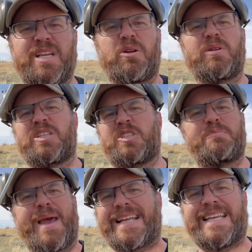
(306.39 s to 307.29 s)
I don't
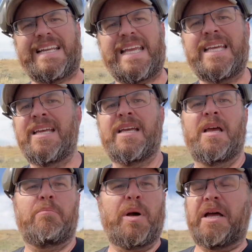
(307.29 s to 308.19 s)
expect any,
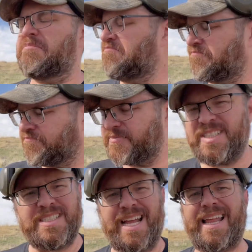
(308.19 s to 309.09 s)
but
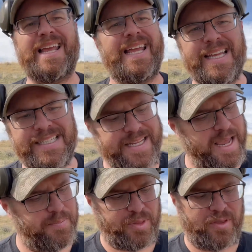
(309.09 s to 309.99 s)
it's not like an
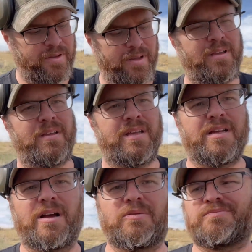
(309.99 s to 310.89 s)
in-depth, you
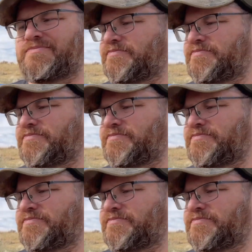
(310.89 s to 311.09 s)
know,